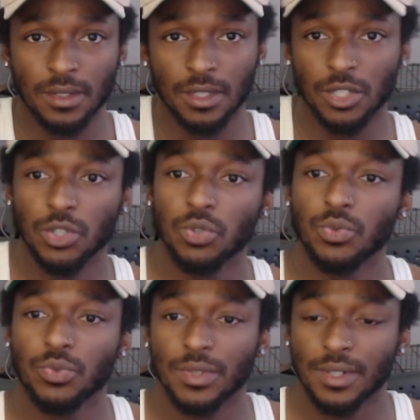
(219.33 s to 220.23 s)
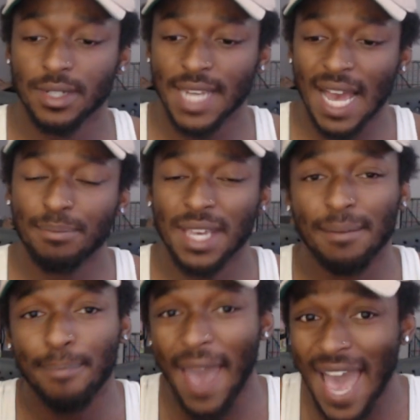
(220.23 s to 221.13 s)
You not
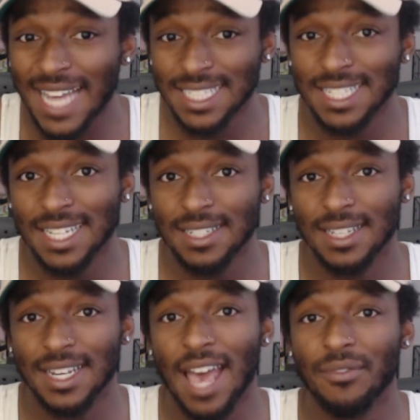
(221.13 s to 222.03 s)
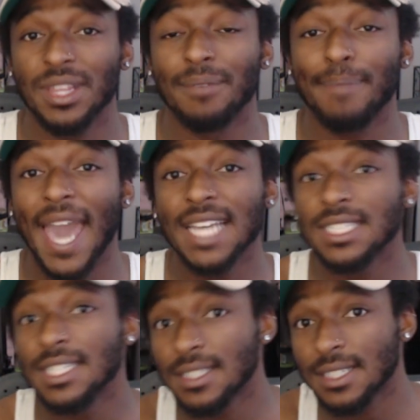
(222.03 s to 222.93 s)
being passionate and having the
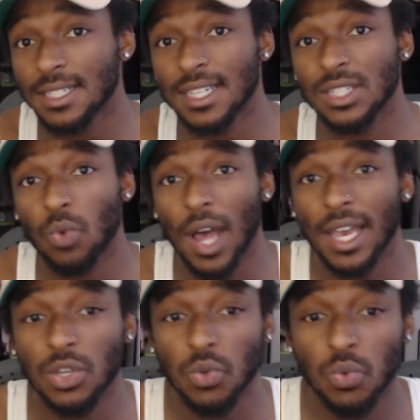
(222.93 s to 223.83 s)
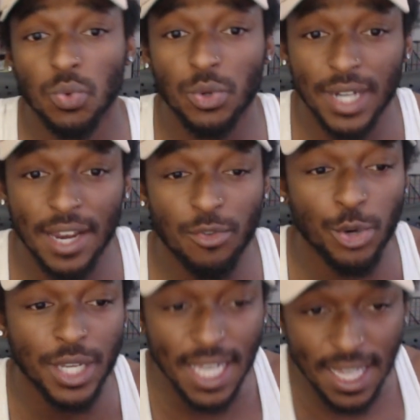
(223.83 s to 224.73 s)
patience is why you will
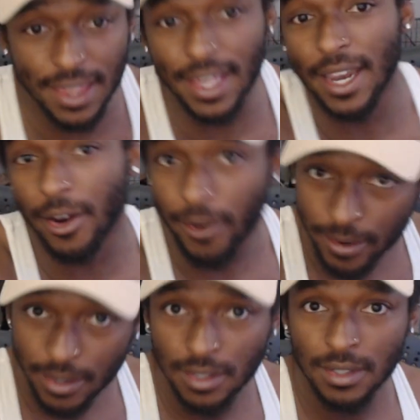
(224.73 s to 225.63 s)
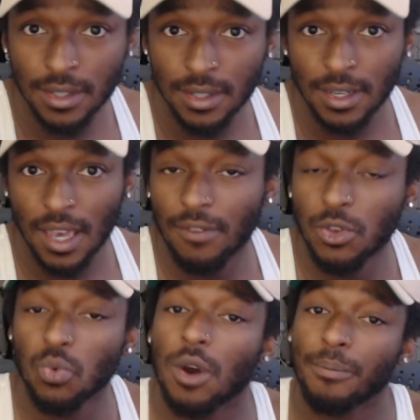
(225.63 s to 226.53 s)
never get there. If
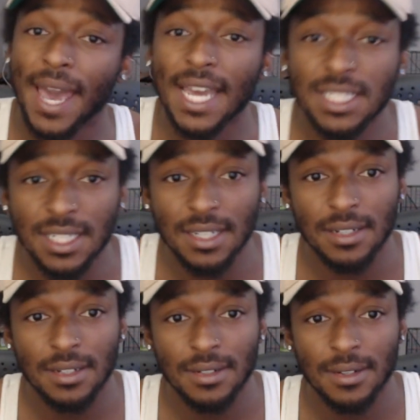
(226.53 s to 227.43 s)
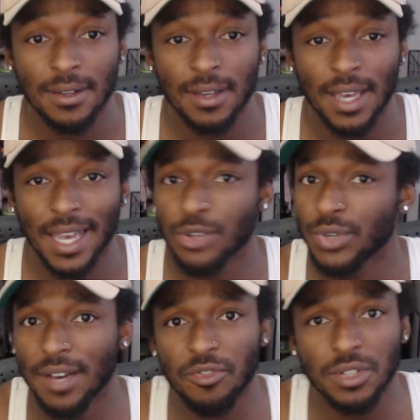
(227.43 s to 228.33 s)
you are patient and you
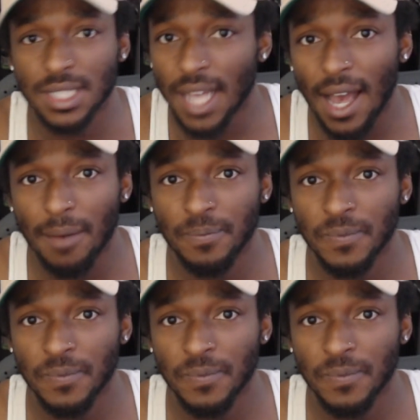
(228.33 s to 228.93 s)
never stop,